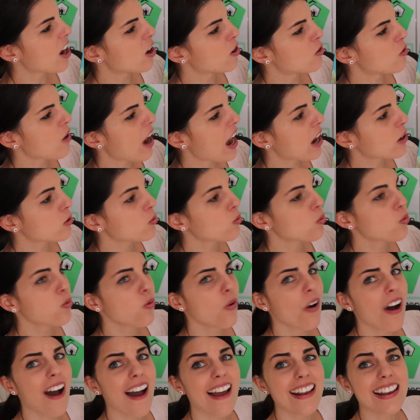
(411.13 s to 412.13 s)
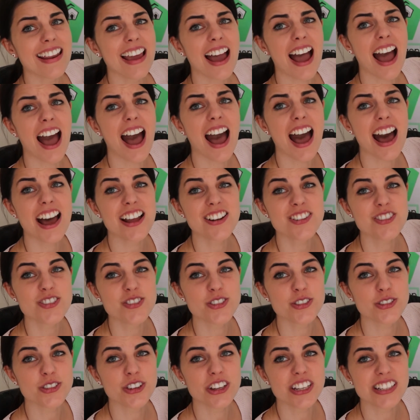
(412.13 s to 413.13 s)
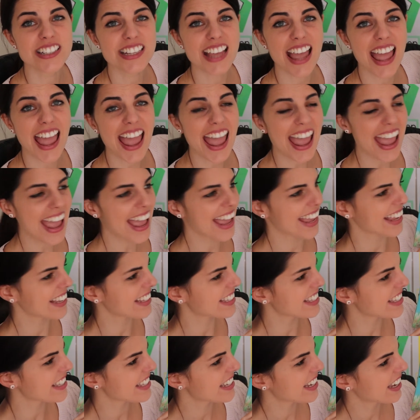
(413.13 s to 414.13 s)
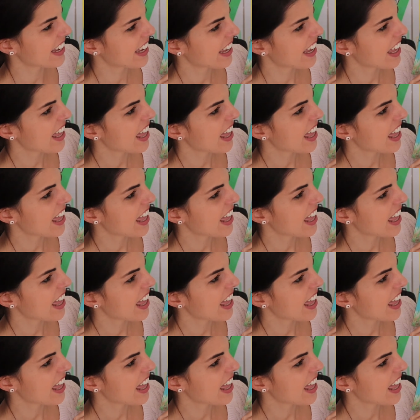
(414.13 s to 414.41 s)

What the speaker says: around 100 eggs.